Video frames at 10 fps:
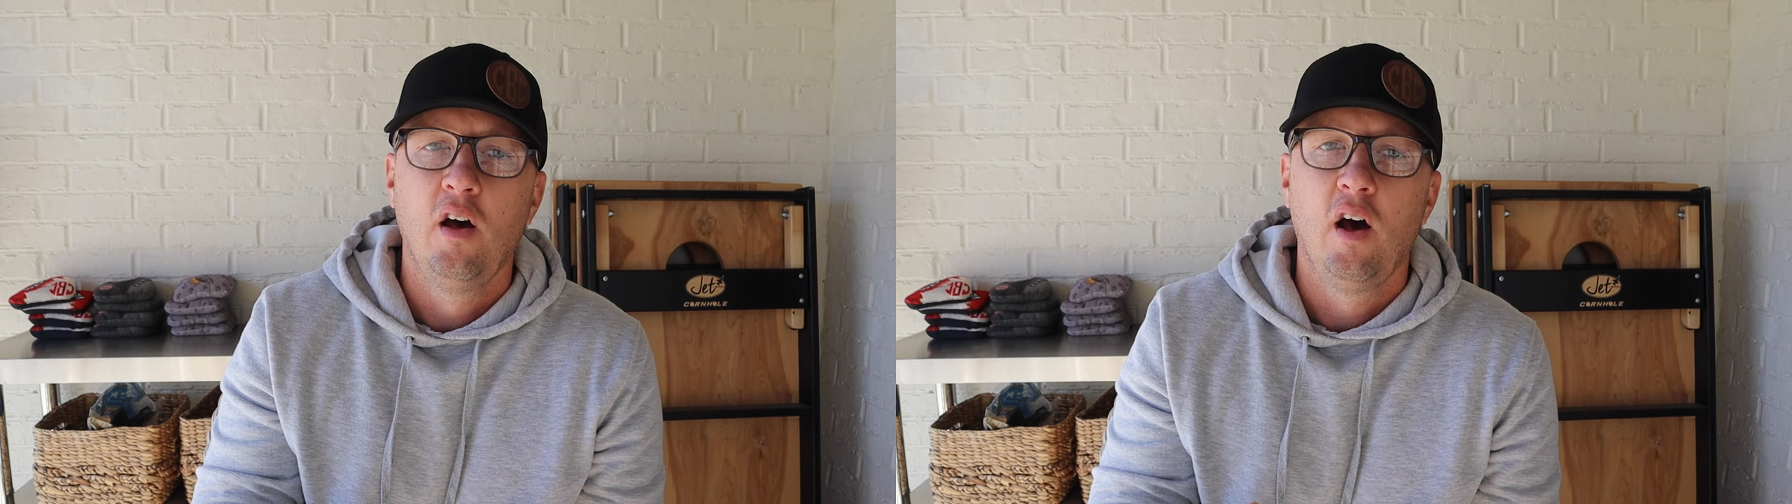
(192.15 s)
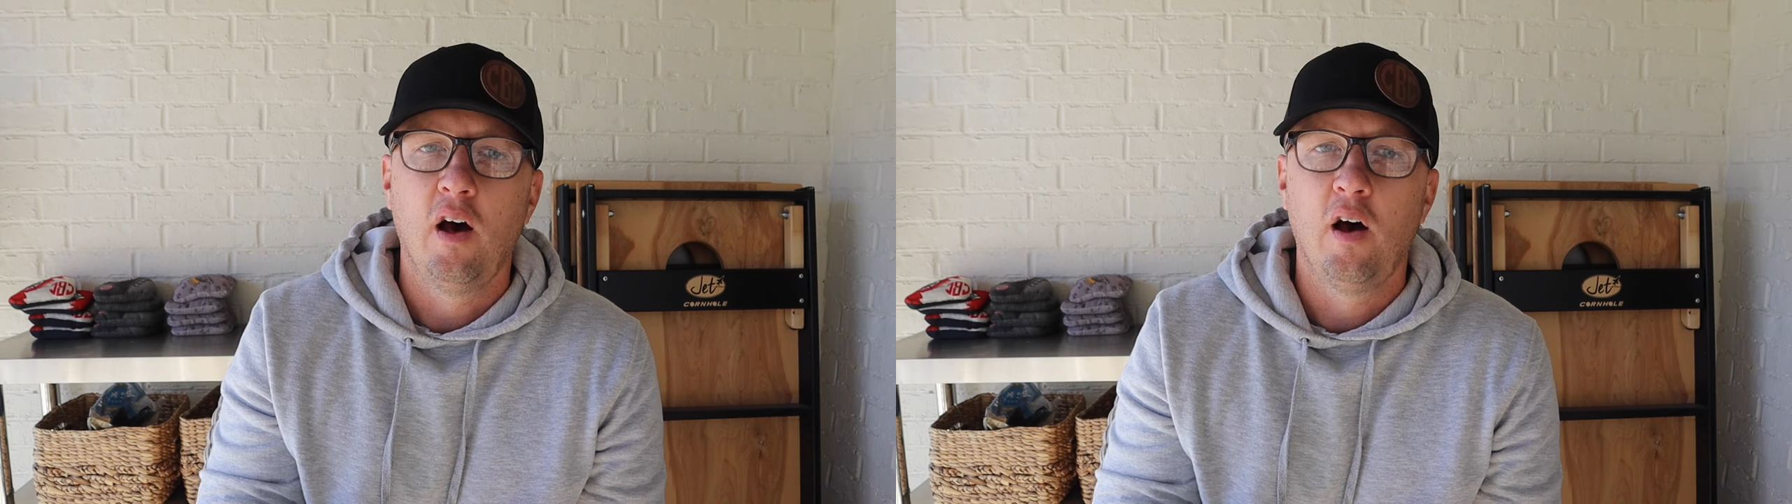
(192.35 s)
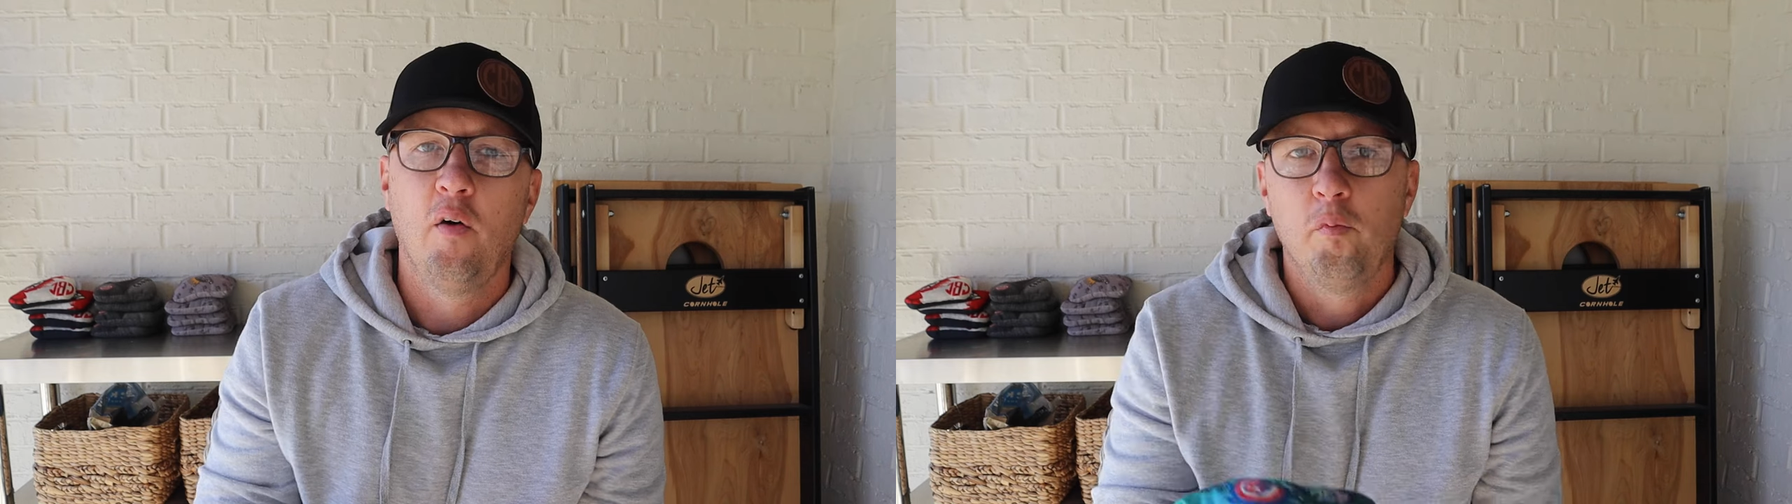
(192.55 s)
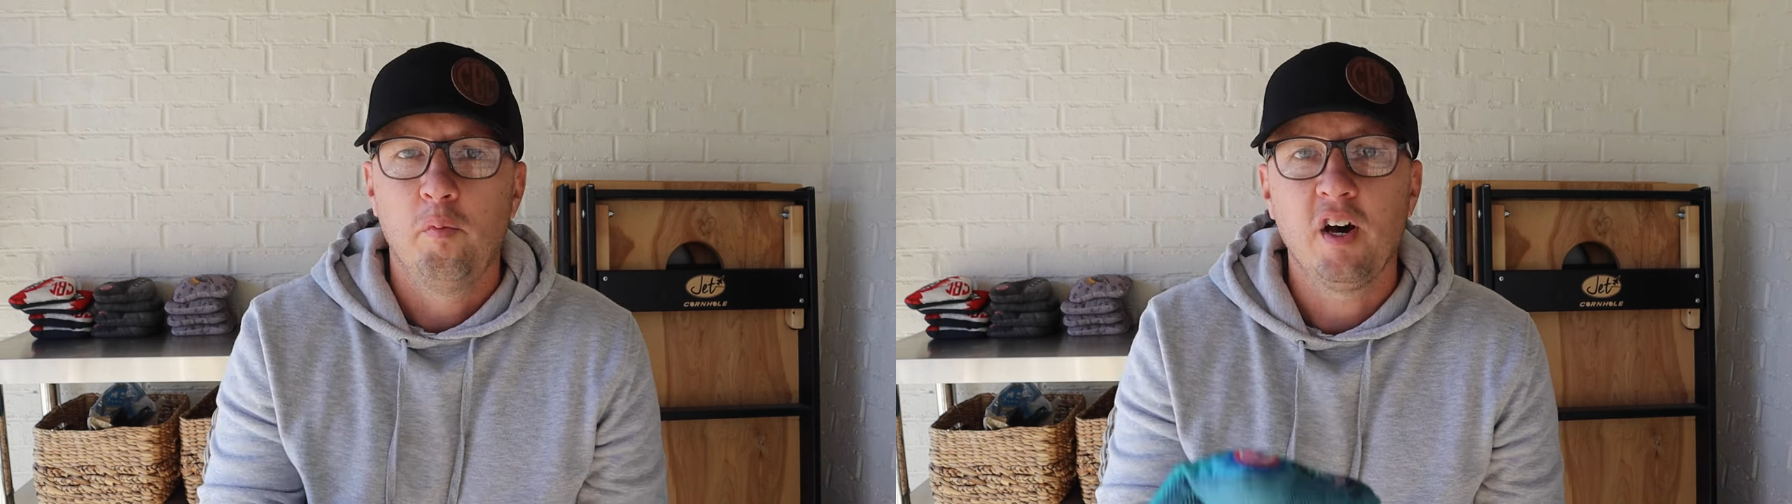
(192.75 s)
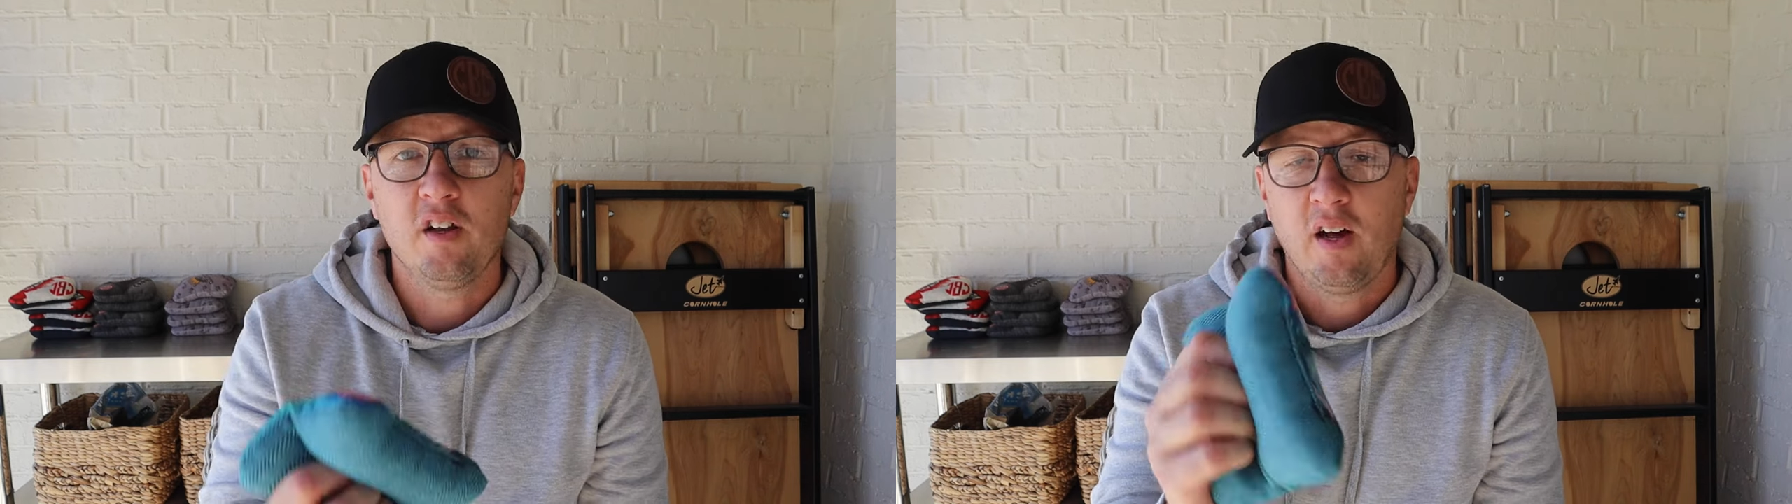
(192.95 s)

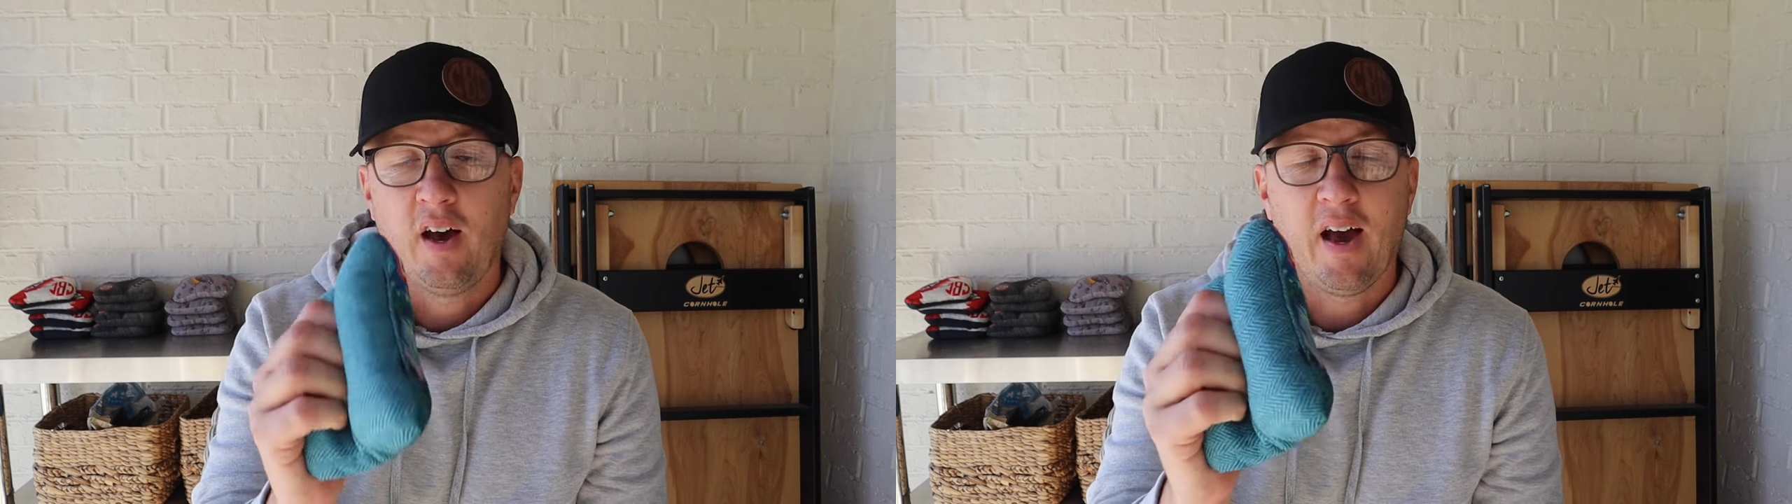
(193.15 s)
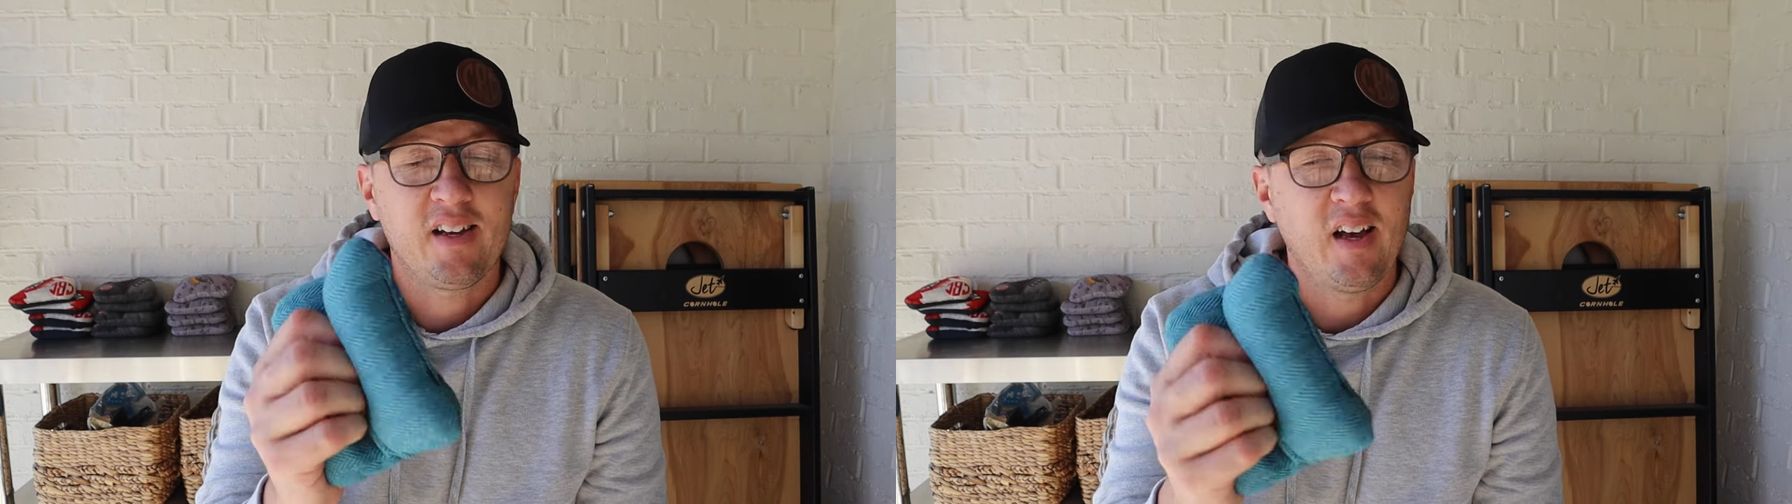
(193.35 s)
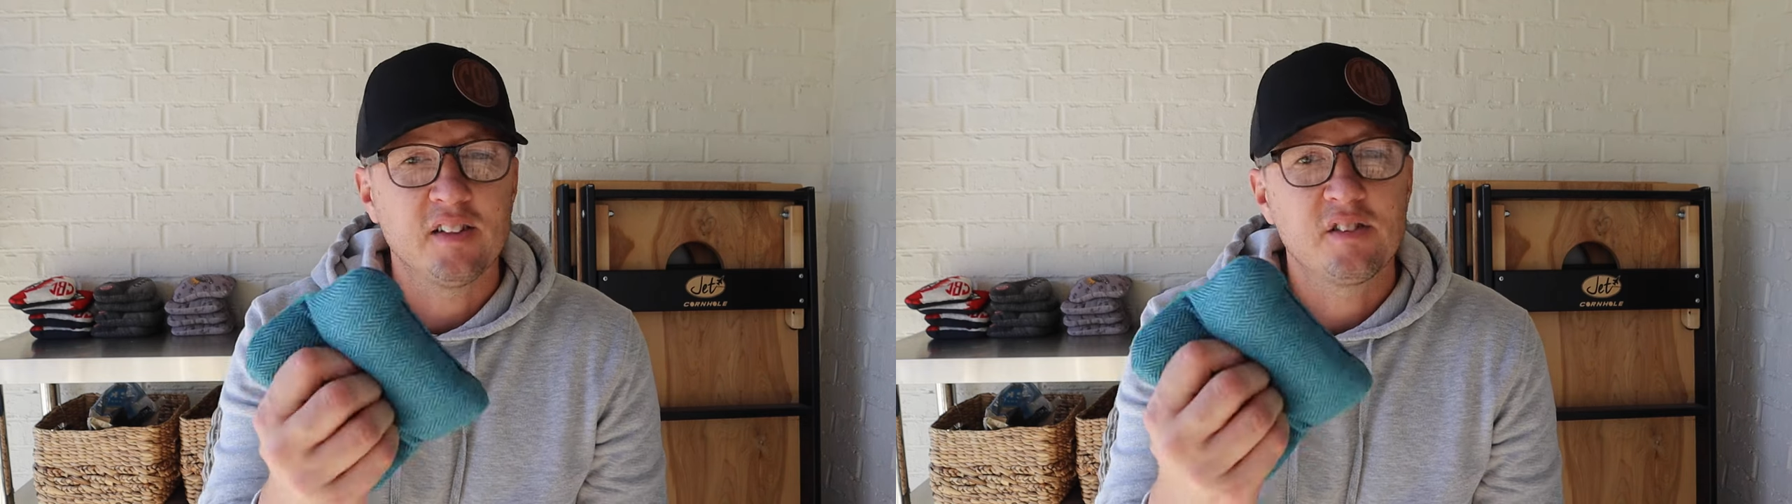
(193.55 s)
But I